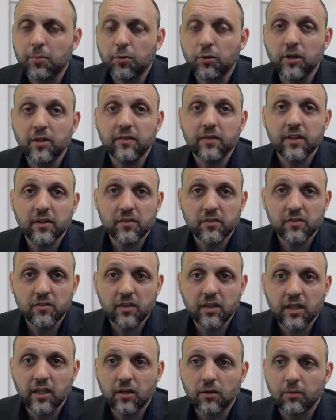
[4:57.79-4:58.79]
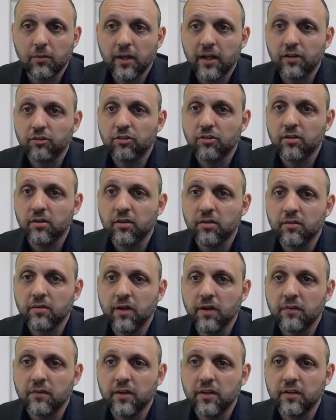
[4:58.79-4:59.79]
previous iteration
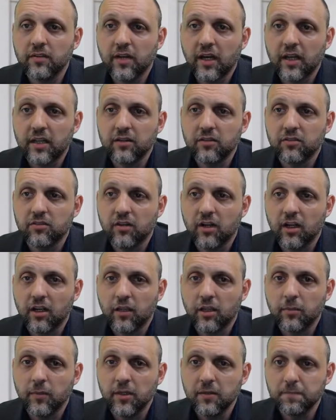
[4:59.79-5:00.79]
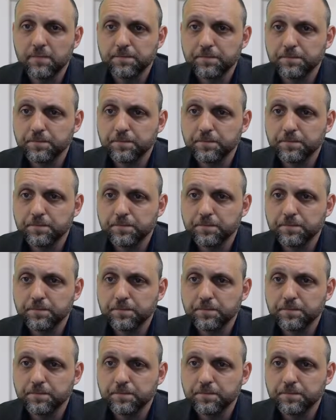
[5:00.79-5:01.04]
of this guidance document,